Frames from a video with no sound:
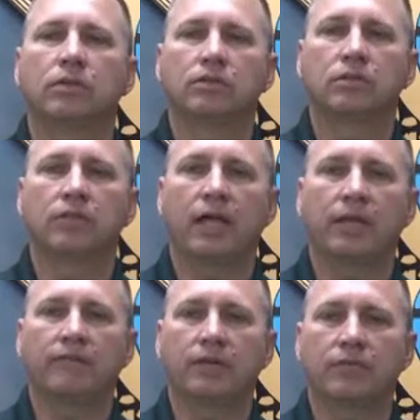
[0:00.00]
so that
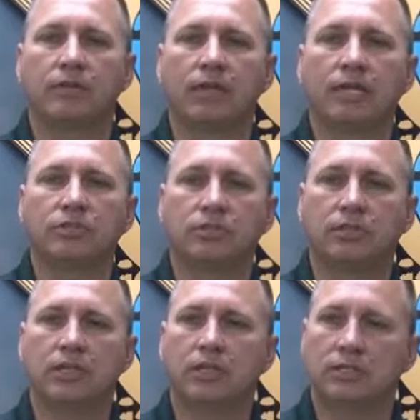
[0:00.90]

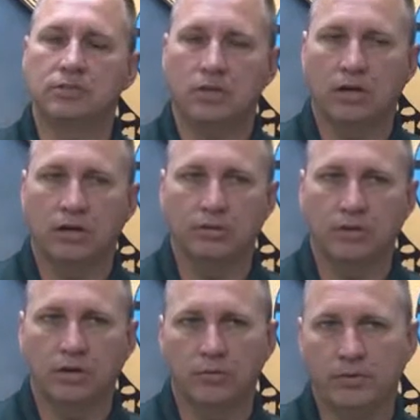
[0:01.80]
investigation is
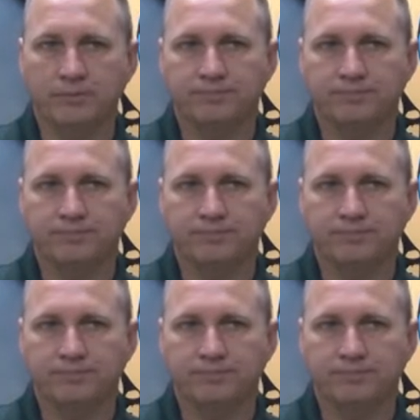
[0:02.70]
ongoing.